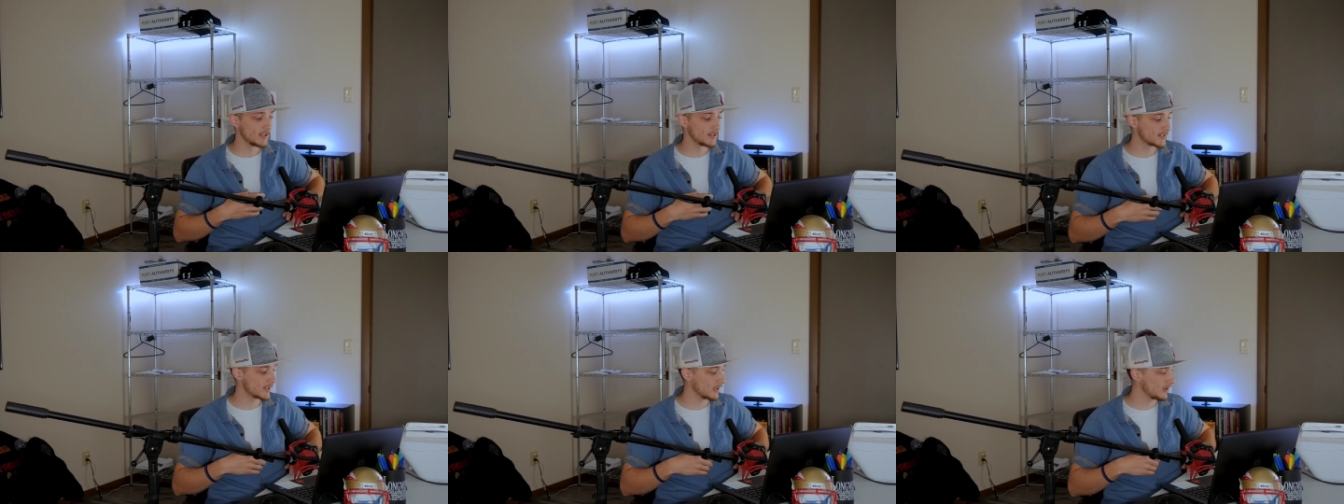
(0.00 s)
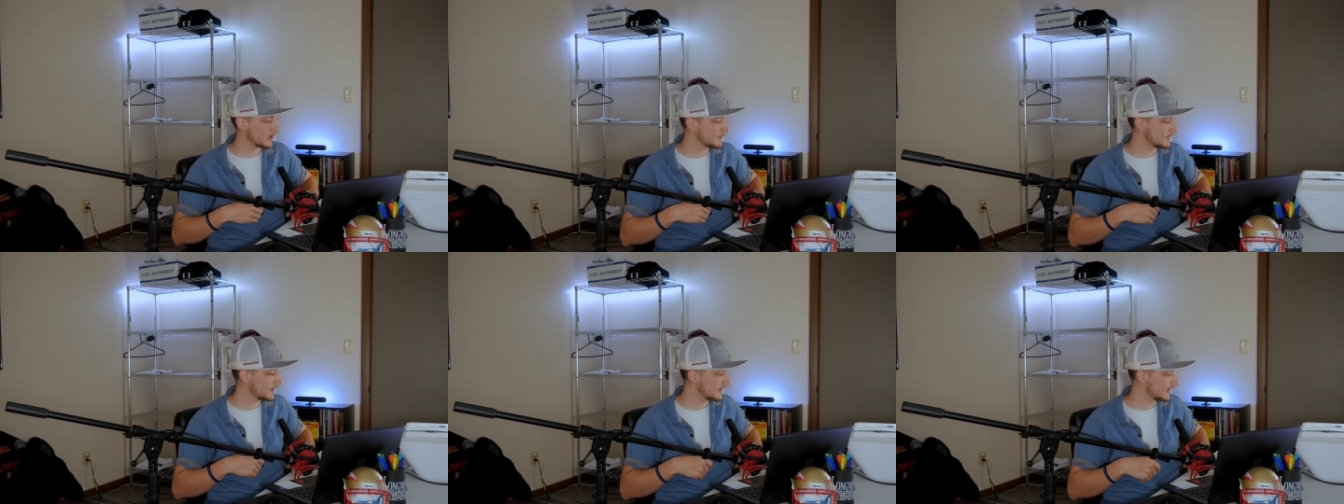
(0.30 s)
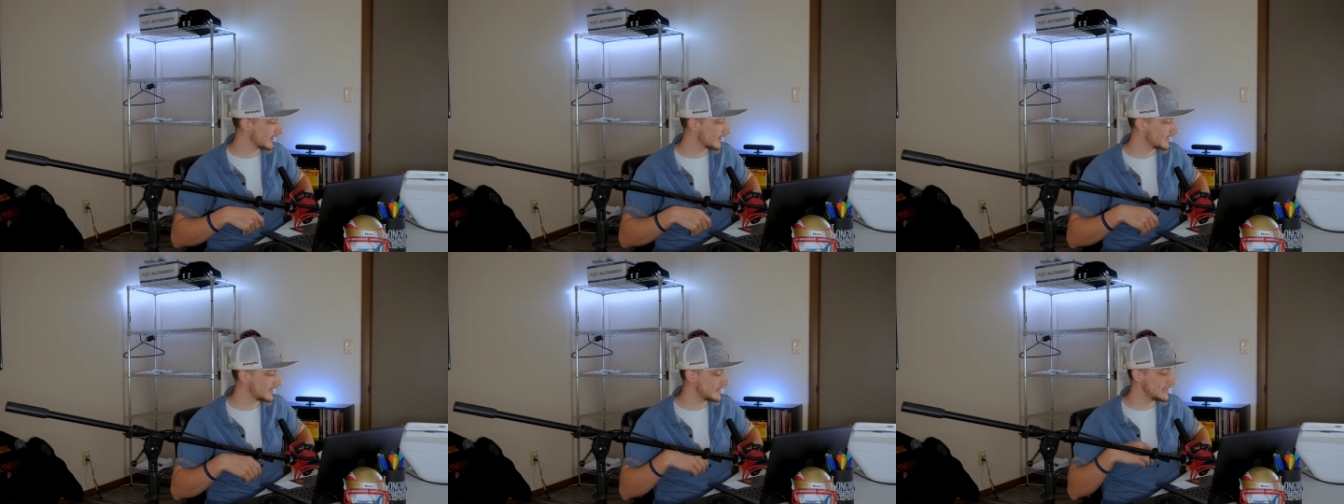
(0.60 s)
and telling me
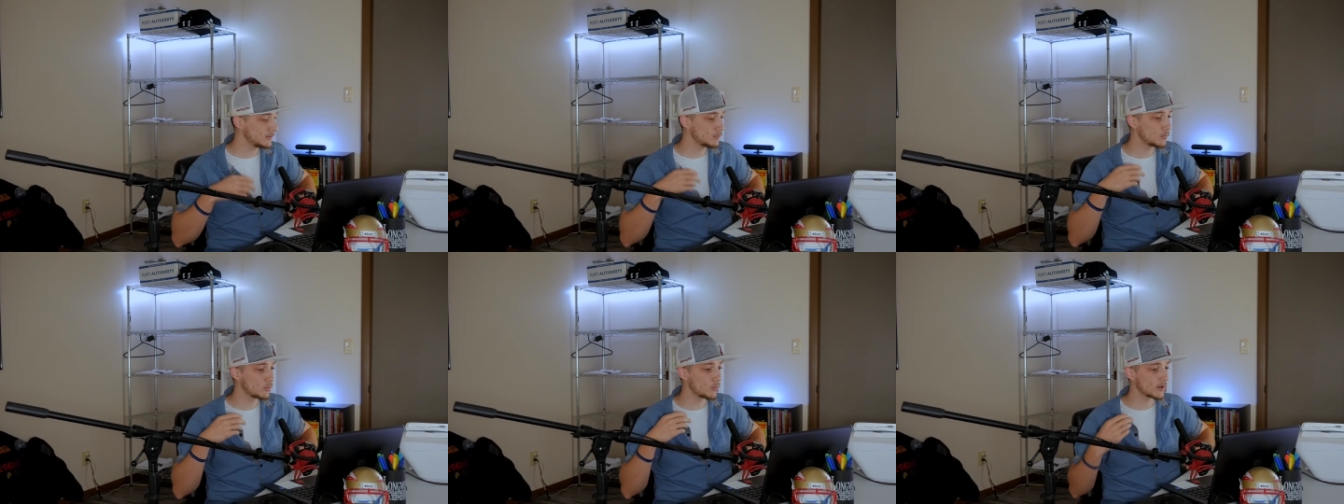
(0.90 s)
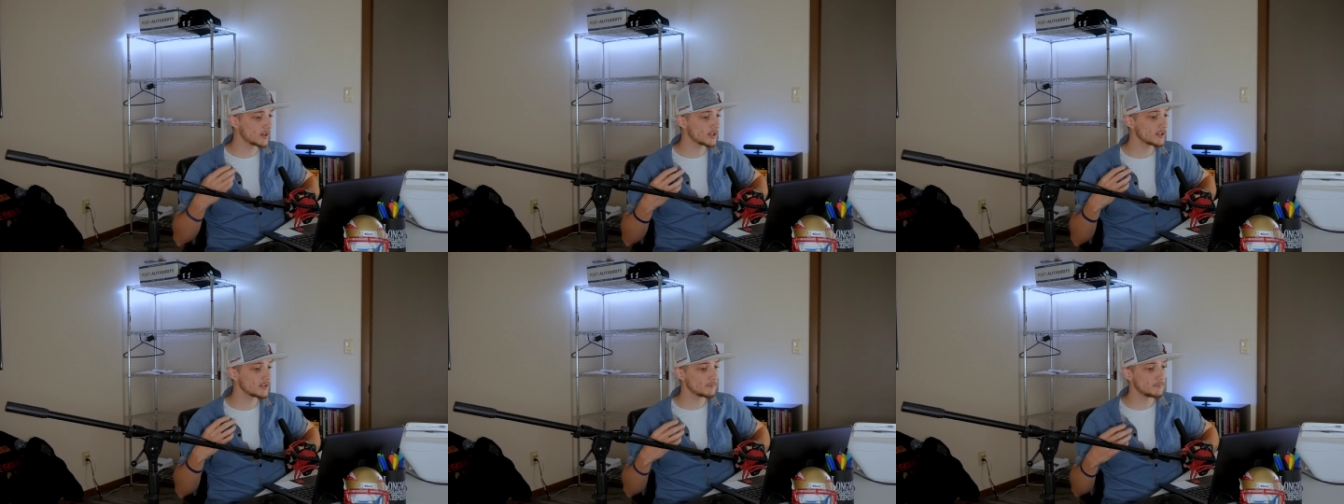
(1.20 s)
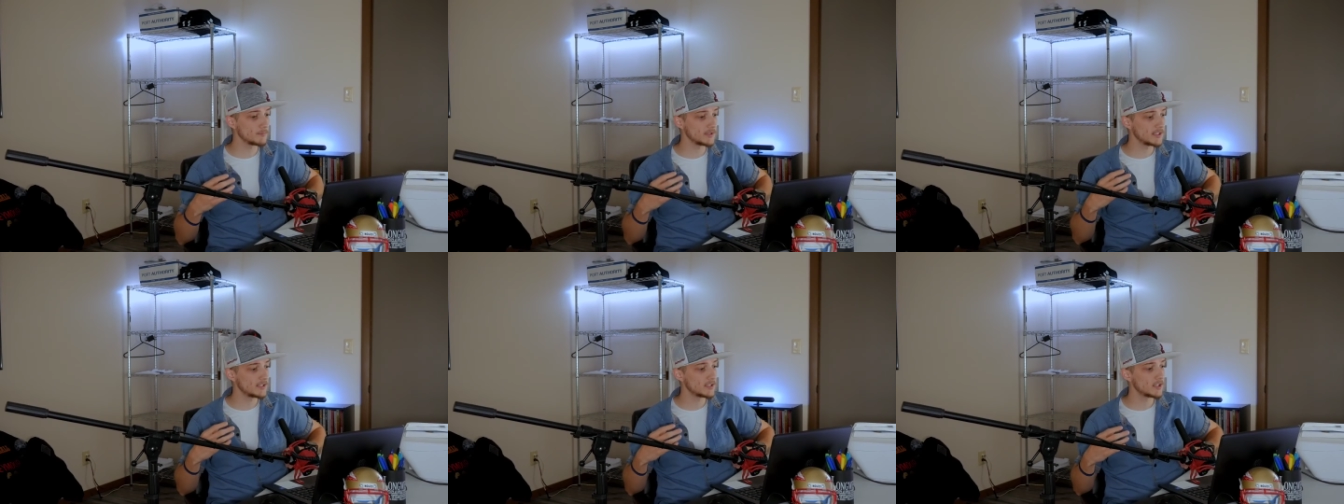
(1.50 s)
that He
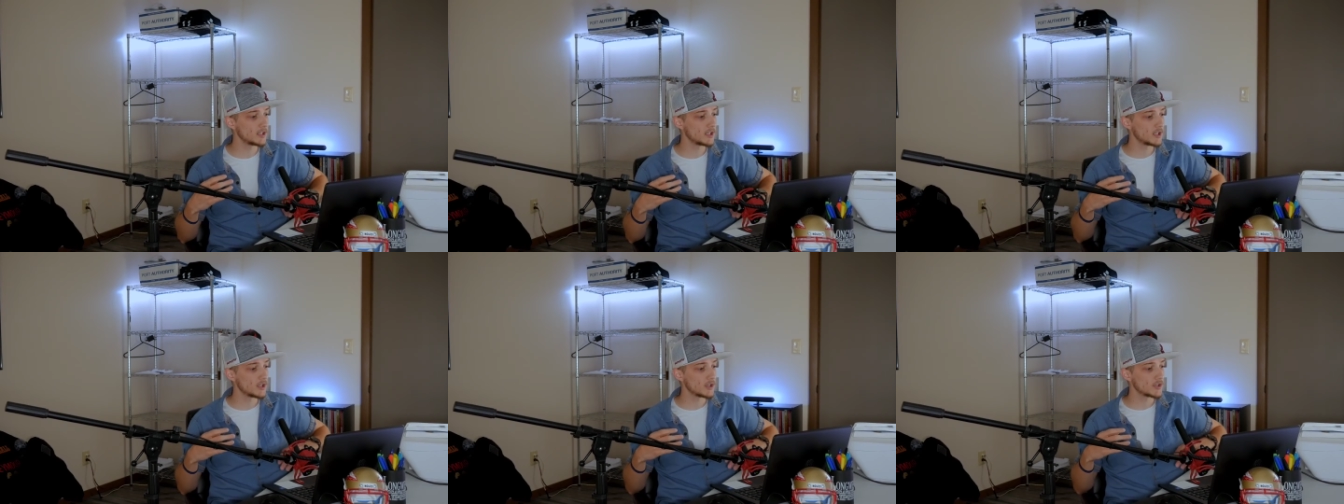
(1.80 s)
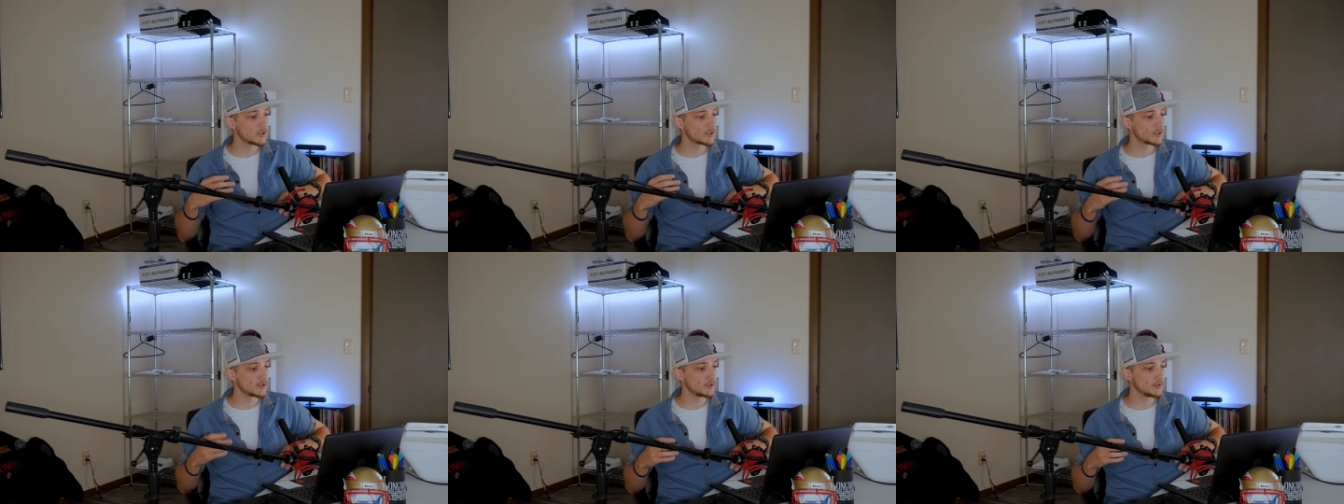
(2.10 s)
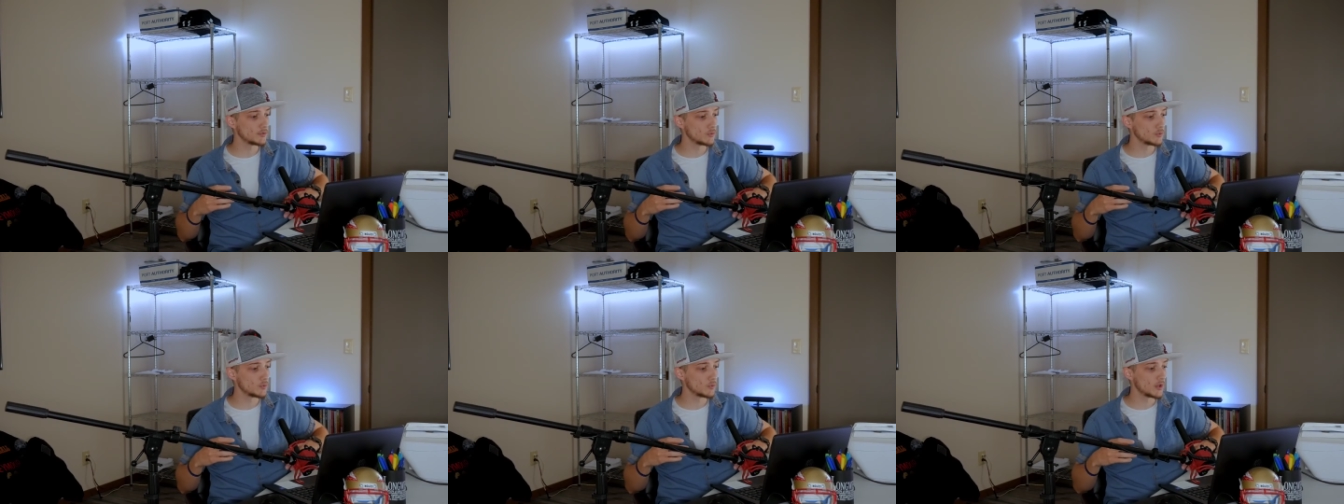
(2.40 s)
wanted me
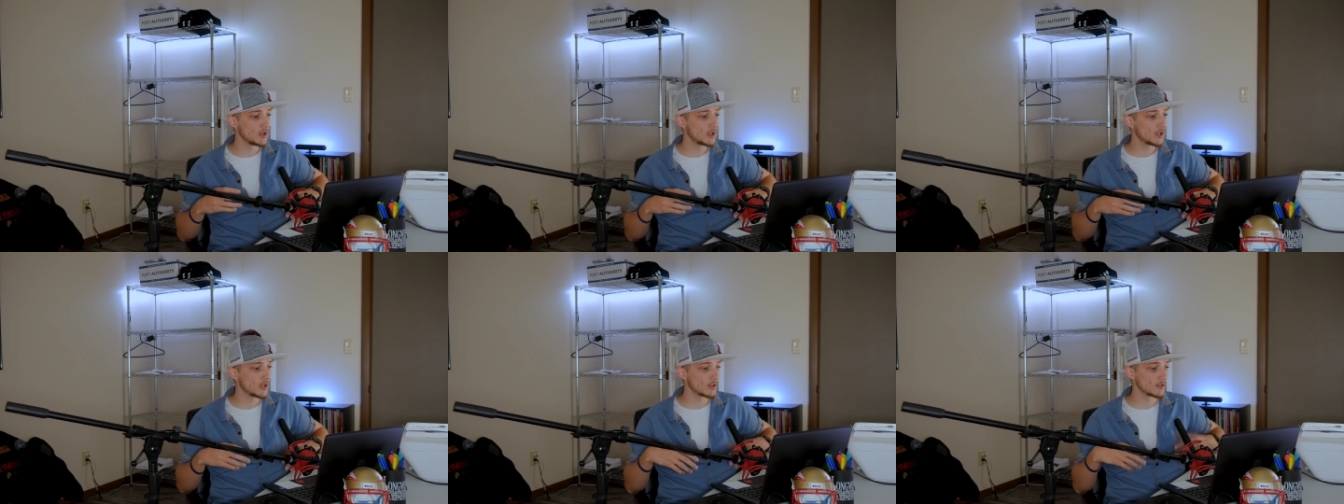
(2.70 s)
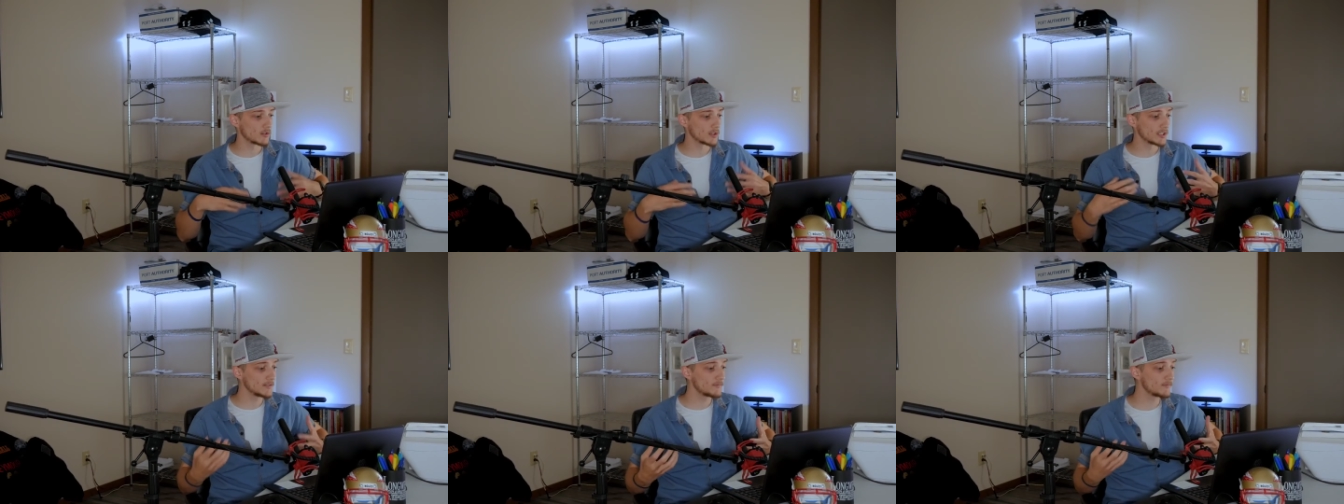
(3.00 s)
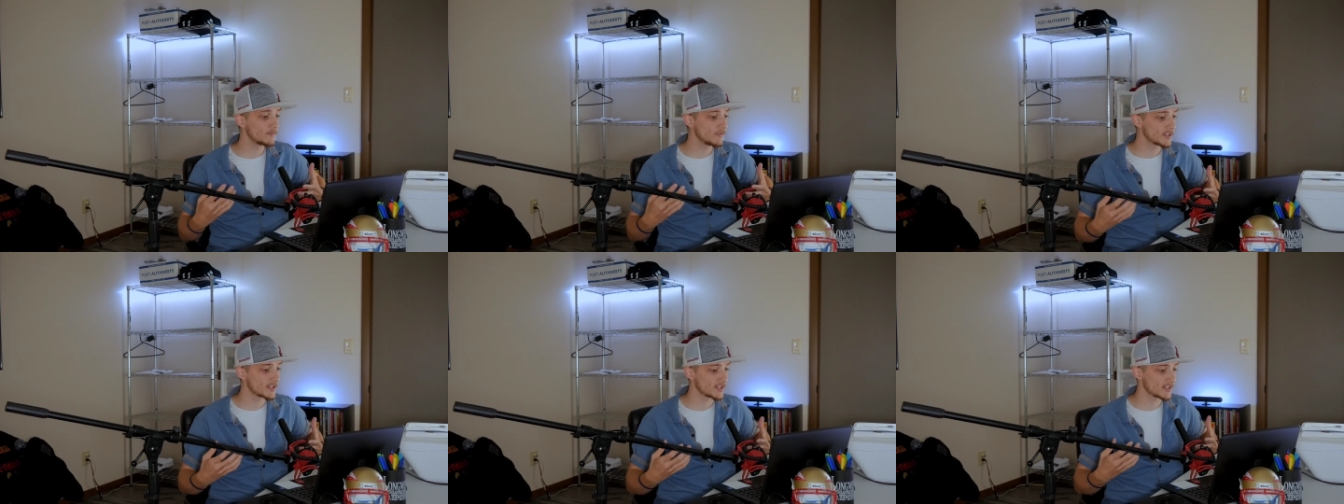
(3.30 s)
to
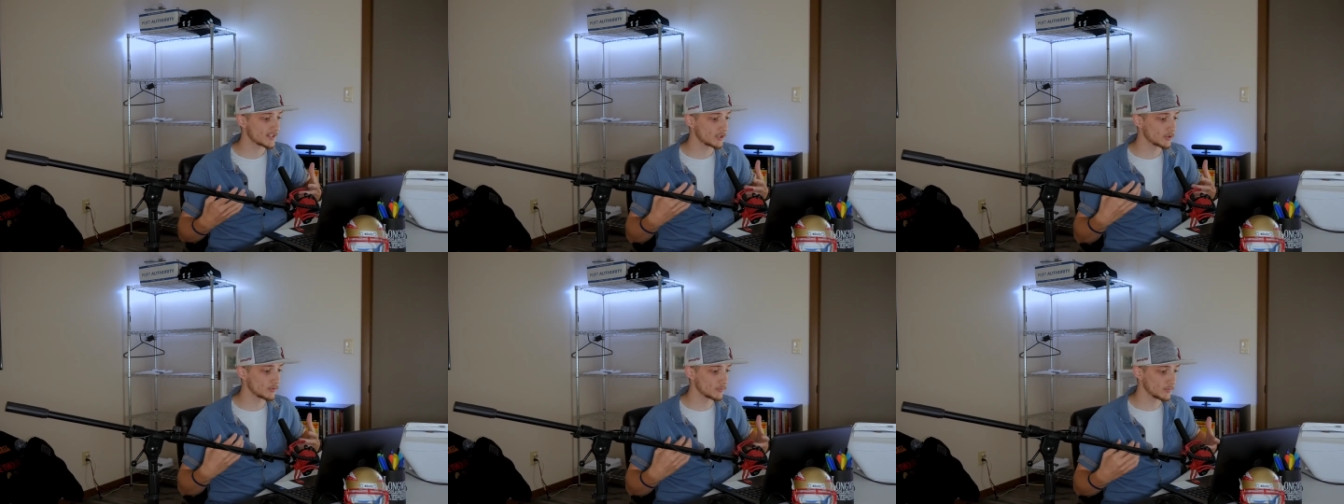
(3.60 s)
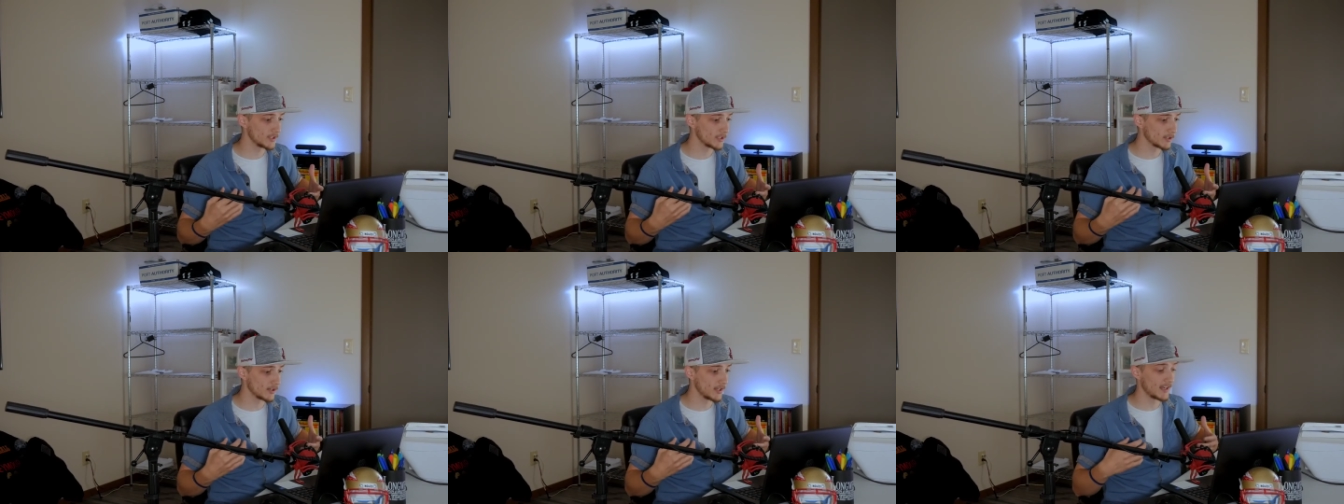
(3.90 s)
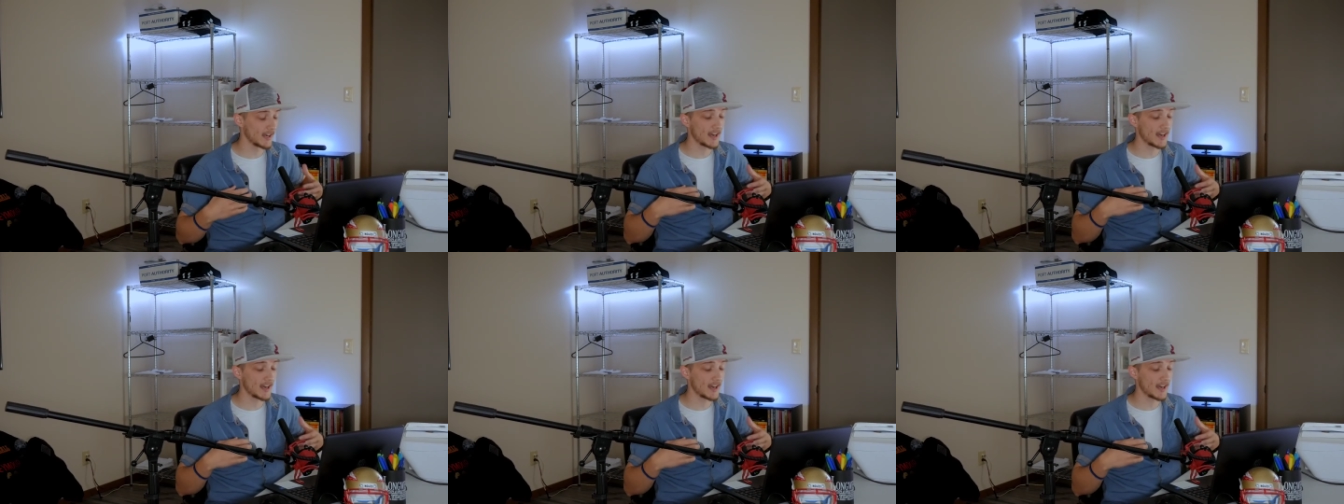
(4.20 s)
leave this career.